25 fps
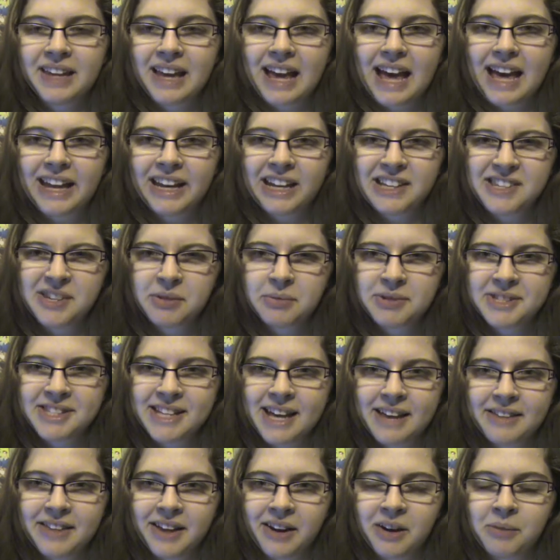And as I was
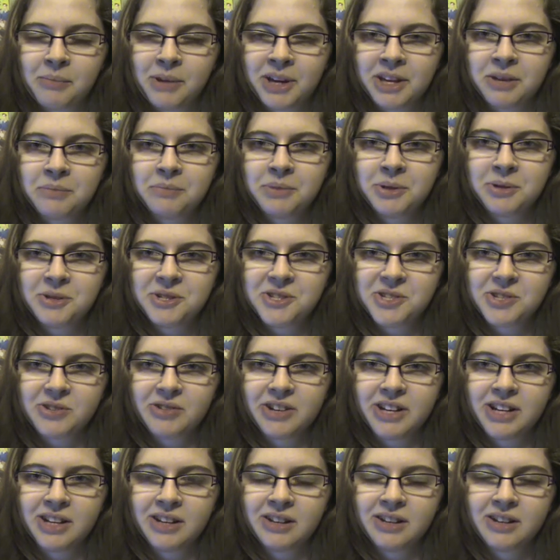sat there at my computer
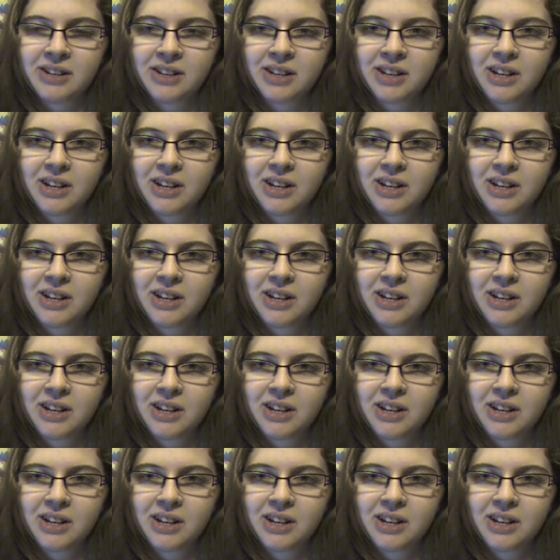screen,